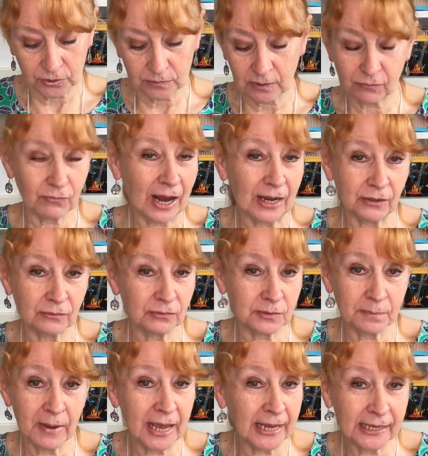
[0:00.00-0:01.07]
around
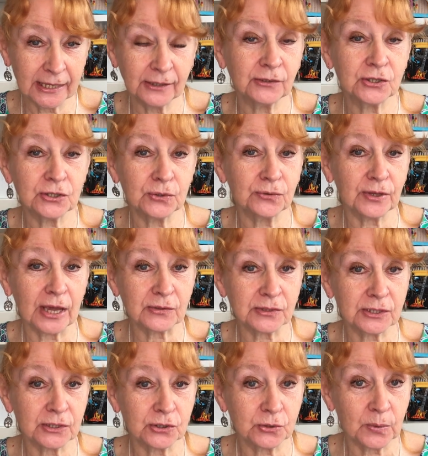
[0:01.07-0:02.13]
May
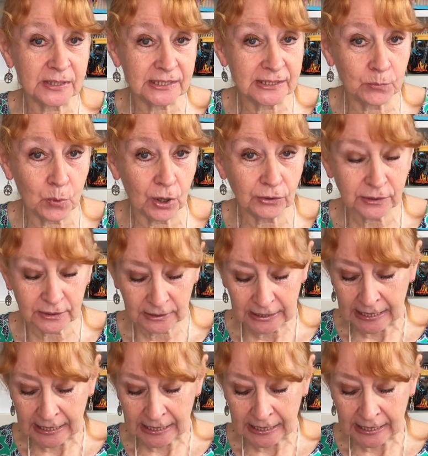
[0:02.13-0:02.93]
2021,